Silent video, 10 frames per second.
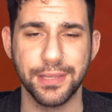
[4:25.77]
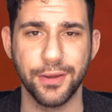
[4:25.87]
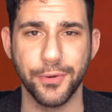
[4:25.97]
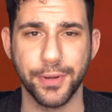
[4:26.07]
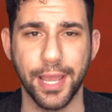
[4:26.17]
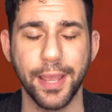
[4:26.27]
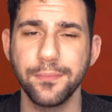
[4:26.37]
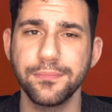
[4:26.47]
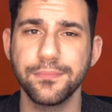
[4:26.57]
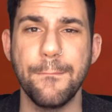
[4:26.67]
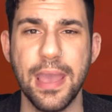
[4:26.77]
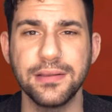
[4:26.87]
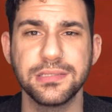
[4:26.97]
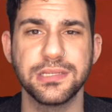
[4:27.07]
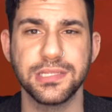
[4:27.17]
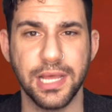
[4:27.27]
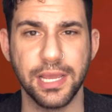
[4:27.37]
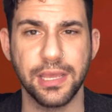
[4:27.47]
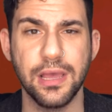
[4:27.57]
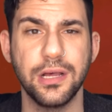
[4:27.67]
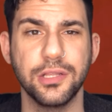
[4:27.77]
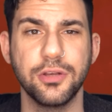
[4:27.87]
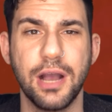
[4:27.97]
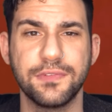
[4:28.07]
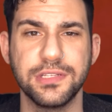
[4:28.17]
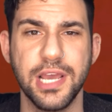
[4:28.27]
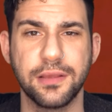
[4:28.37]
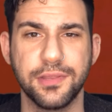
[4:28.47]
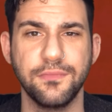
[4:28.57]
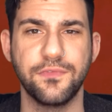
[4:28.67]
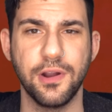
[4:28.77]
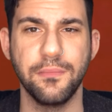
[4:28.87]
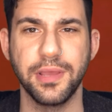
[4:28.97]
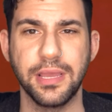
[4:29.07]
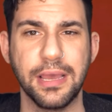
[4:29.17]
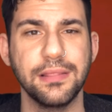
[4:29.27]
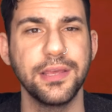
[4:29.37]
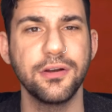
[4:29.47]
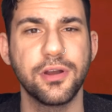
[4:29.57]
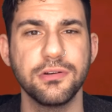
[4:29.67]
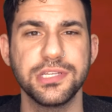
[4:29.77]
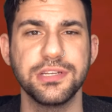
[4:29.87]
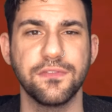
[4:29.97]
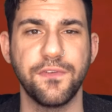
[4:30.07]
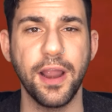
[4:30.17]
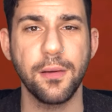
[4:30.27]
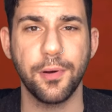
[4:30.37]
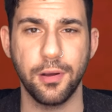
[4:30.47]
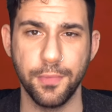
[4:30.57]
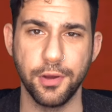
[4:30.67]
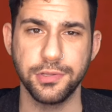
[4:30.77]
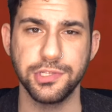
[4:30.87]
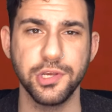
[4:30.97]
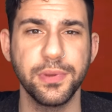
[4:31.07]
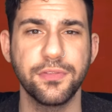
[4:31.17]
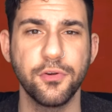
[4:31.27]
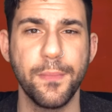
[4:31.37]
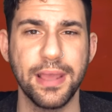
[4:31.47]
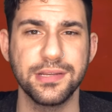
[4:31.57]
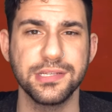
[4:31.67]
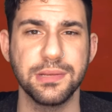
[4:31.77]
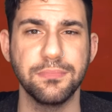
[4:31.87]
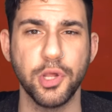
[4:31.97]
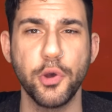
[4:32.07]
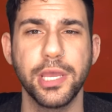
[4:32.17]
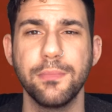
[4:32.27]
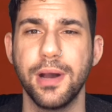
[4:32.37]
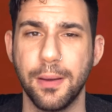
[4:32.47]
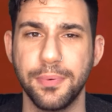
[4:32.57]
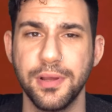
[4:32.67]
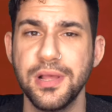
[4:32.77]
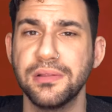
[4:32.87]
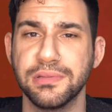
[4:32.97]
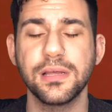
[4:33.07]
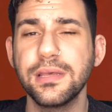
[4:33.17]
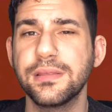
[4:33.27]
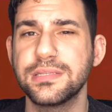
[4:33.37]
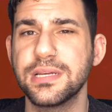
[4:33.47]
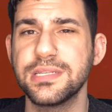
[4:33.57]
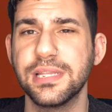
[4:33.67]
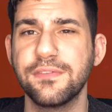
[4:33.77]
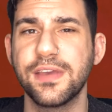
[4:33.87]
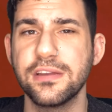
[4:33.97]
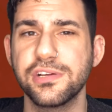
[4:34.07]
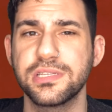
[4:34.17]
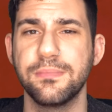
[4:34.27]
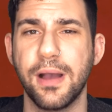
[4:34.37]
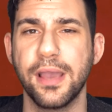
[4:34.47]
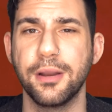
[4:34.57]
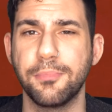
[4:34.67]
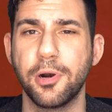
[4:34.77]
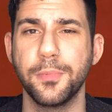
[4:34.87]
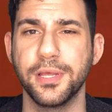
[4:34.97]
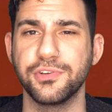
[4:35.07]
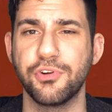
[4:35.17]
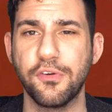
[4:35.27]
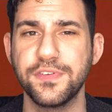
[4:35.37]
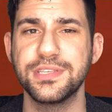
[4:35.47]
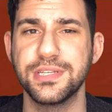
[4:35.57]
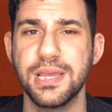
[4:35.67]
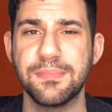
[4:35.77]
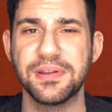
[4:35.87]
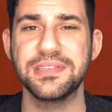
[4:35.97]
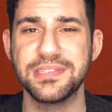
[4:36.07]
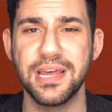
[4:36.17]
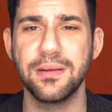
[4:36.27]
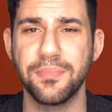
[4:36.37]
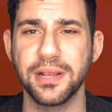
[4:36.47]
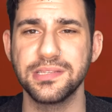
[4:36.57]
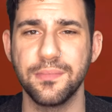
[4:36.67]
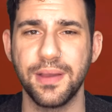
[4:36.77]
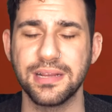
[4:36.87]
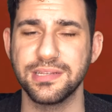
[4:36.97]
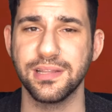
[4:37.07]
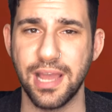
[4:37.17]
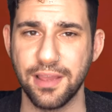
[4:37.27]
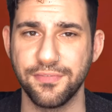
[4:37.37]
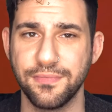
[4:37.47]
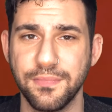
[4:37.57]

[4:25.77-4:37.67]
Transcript: Okay. Mantis is like, You have to take them from me, and Leo goes into fireball mode, zooming through Mantis and blowing him up. Luckily, this doesn't leave Kendrix and Maya in a permanent trophy state, but instead it brings them back to life.